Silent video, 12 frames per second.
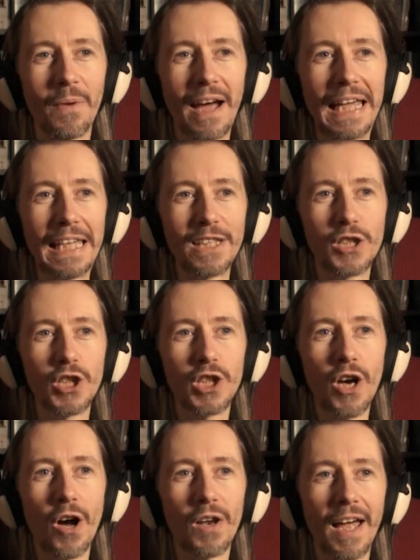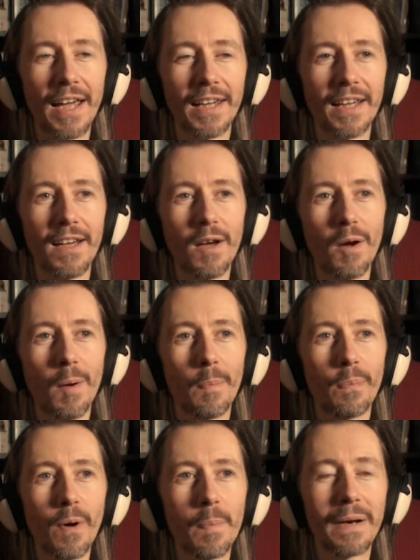where it's shot like a
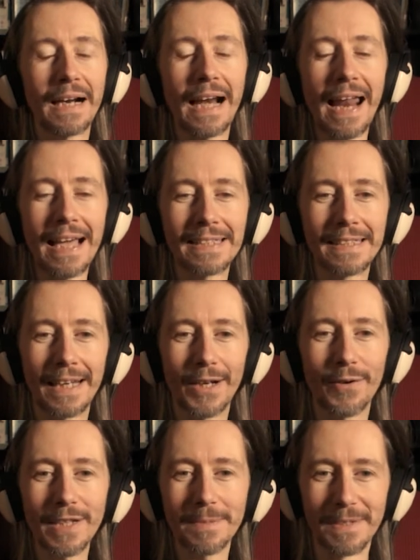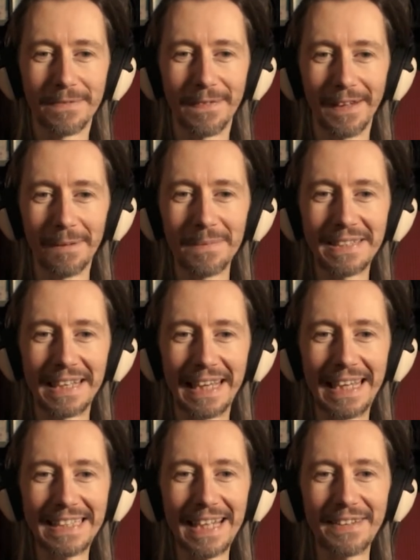proper classic Christmas film, isn't it? It's